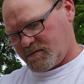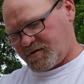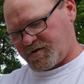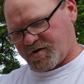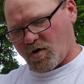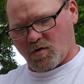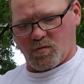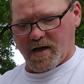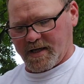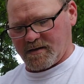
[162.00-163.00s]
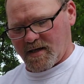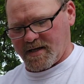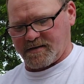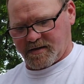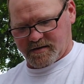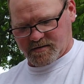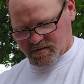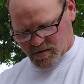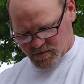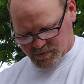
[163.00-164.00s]
Stowaway Classic, it's
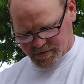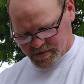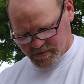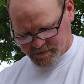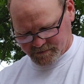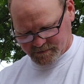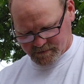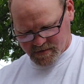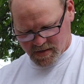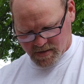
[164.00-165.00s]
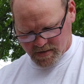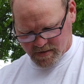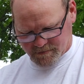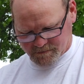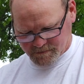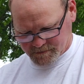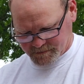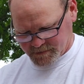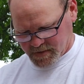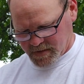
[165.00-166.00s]
called.
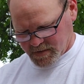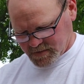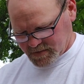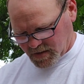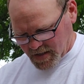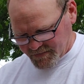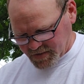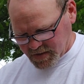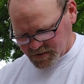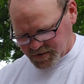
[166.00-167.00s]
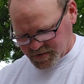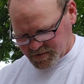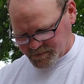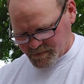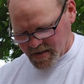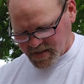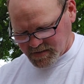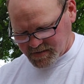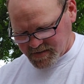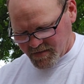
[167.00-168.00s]
It's 11 inches
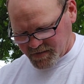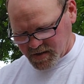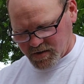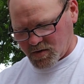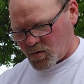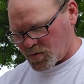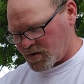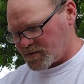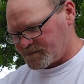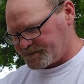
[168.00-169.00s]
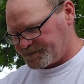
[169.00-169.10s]
by 7 1/4.